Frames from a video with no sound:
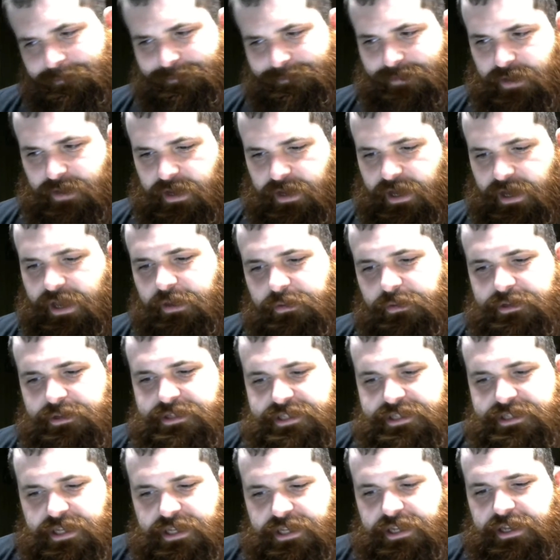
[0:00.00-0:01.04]
I would
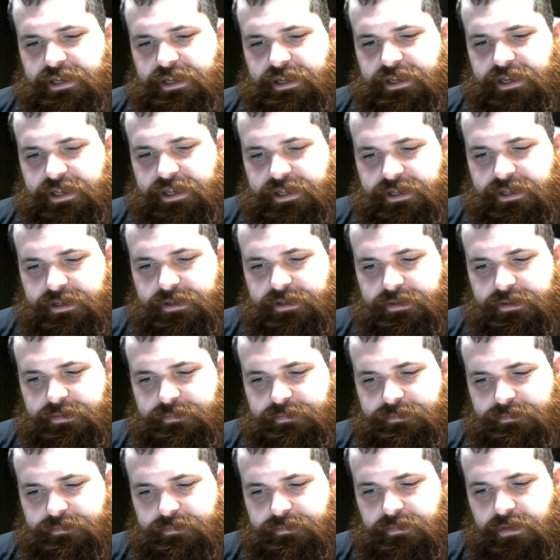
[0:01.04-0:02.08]
say,
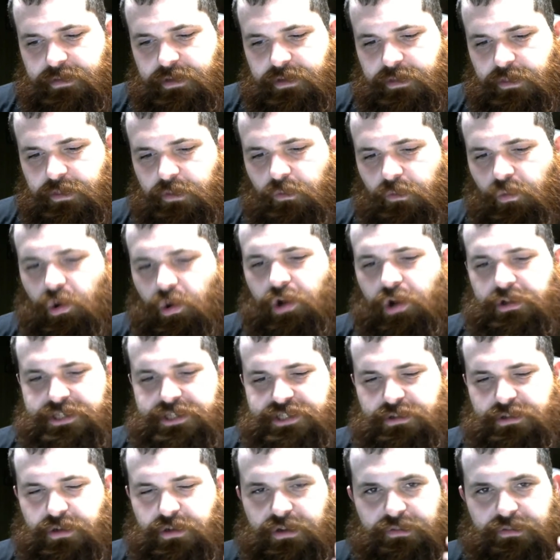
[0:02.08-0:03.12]
while
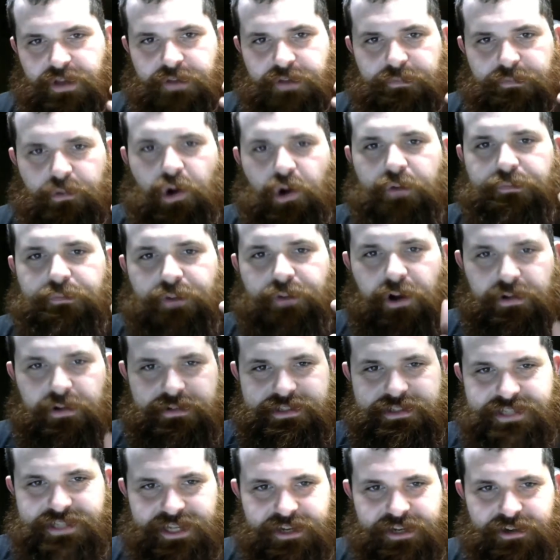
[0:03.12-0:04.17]

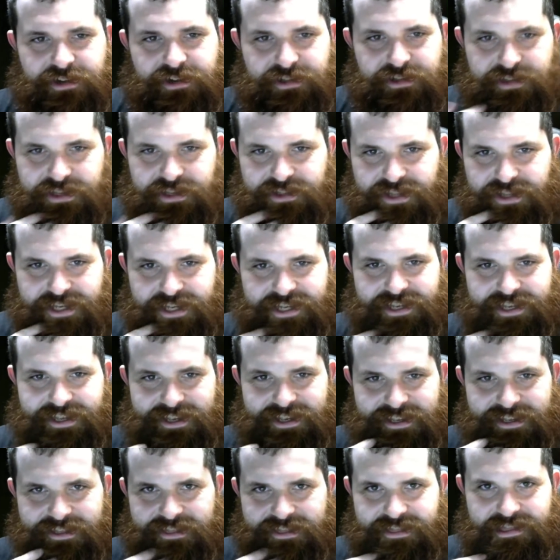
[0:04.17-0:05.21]
voluntarily like
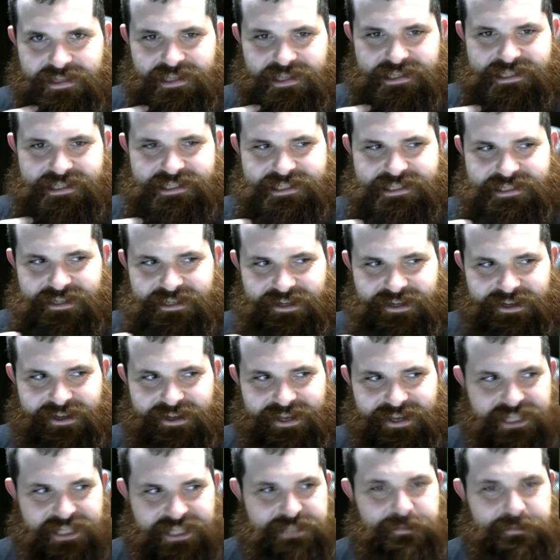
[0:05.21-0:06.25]
in this
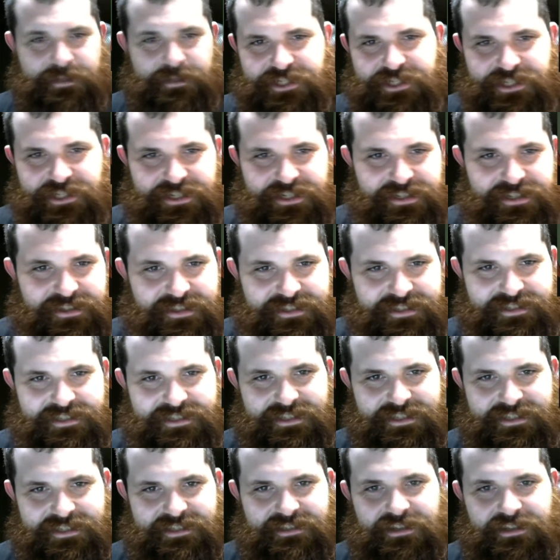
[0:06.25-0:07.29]
expedition,
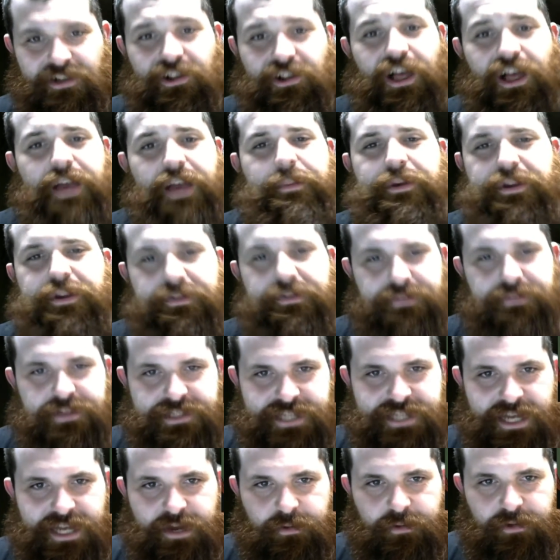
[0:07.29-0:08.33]
this climbing of the
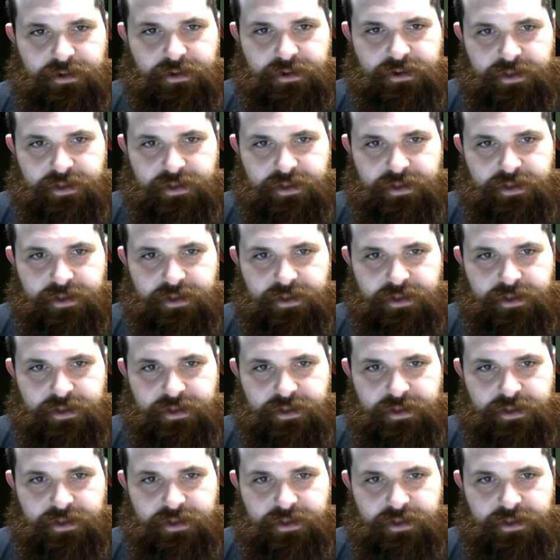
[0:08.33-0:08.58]
tower,